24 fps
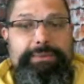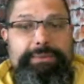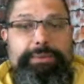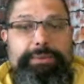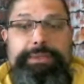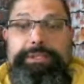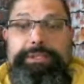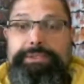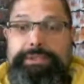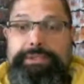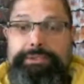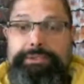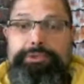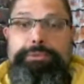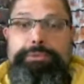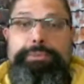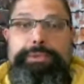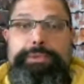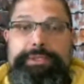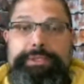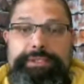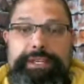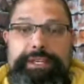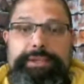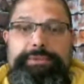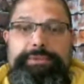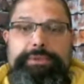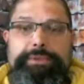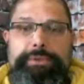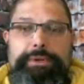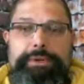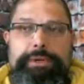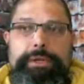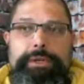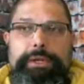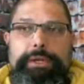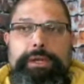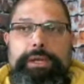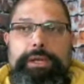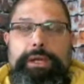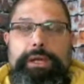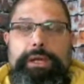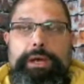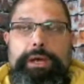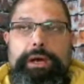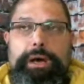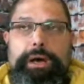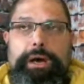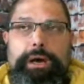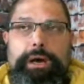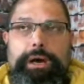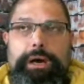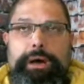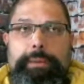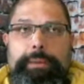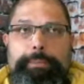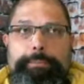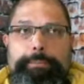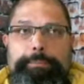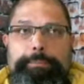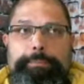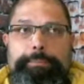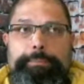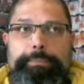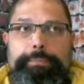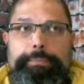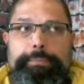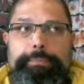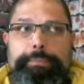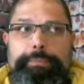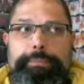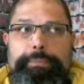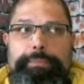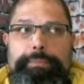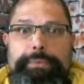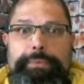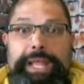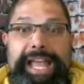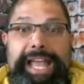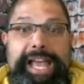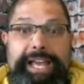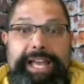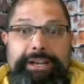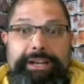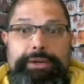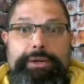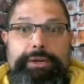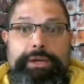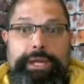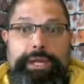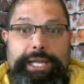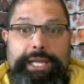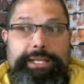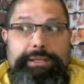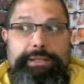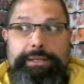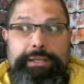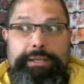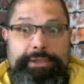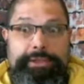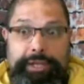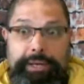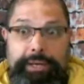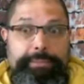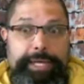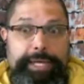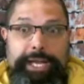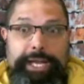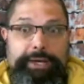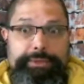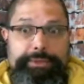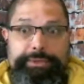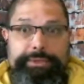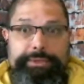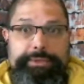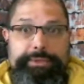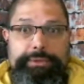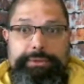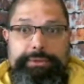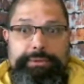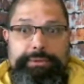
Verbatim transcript: which is a super insightful. Um, header like thumbnails